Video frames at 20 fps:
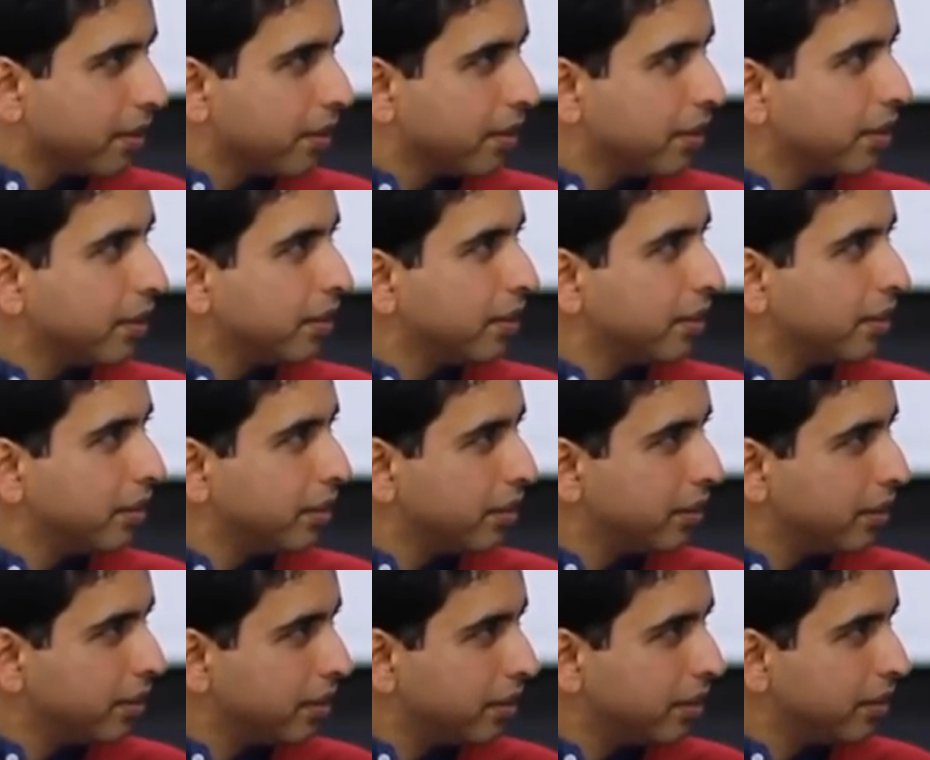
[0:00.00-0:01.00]

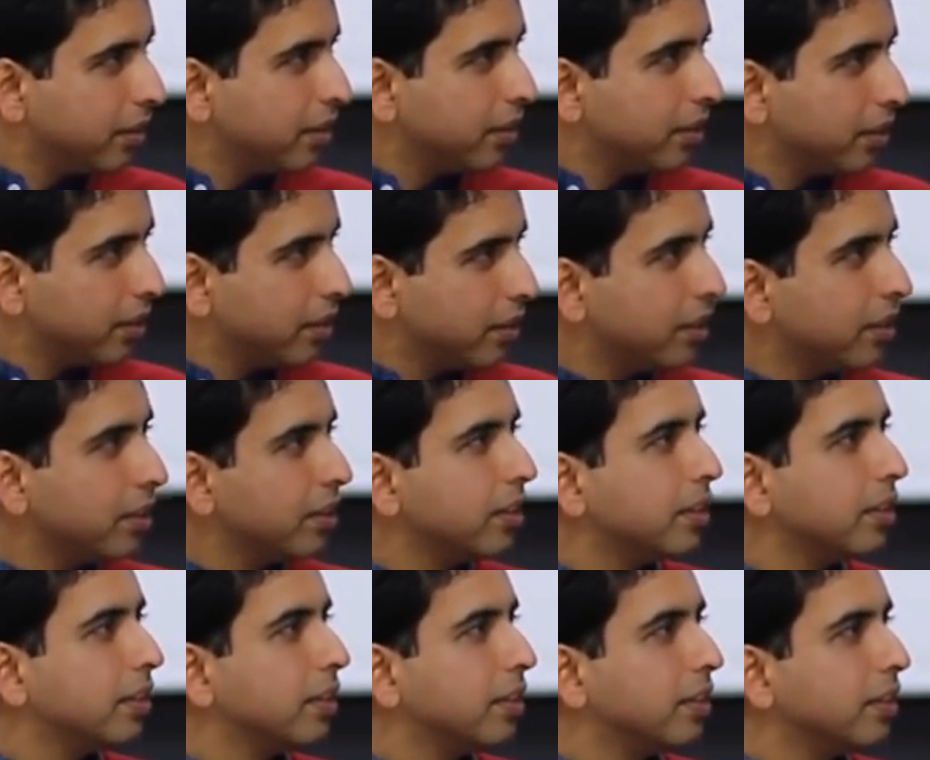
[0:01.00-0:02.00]

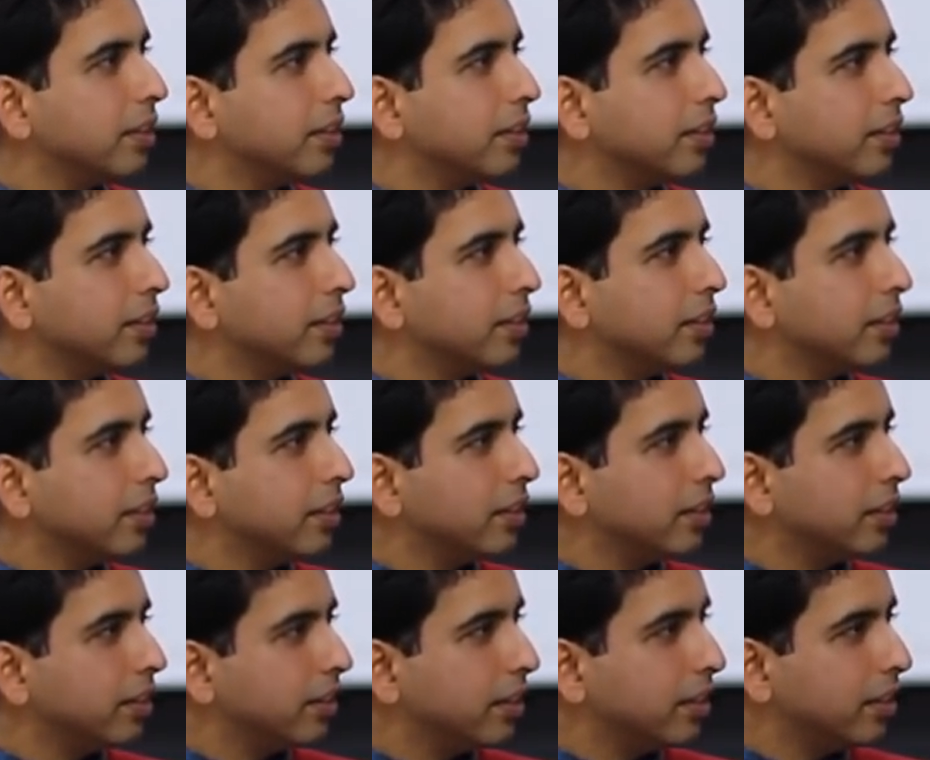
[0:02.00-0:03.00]

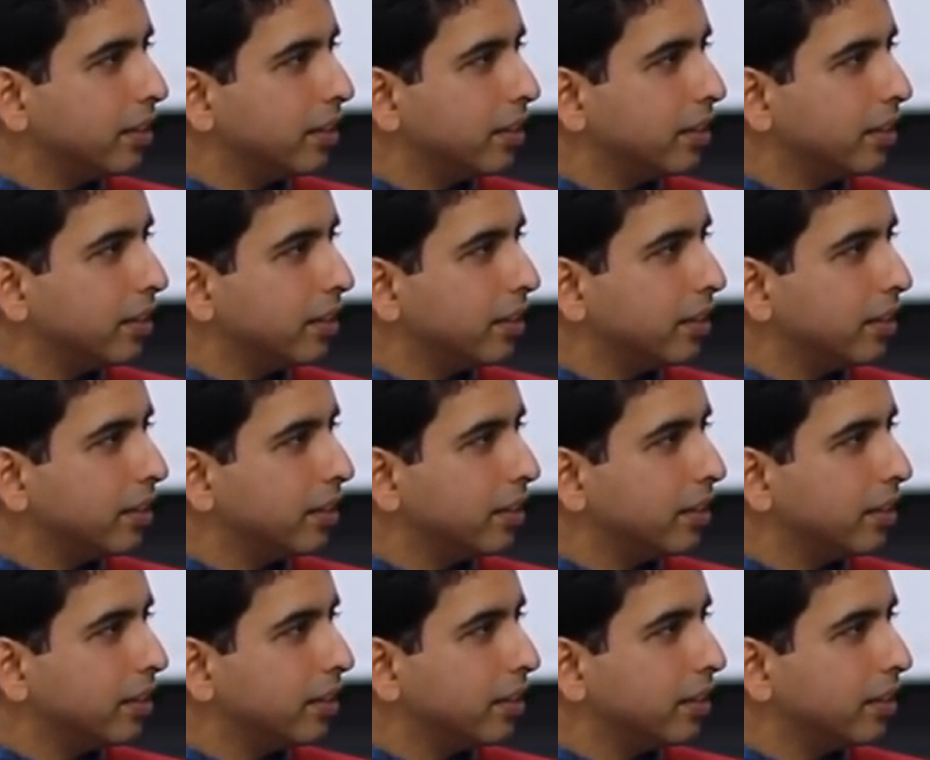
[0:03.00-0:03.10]
(not speaking)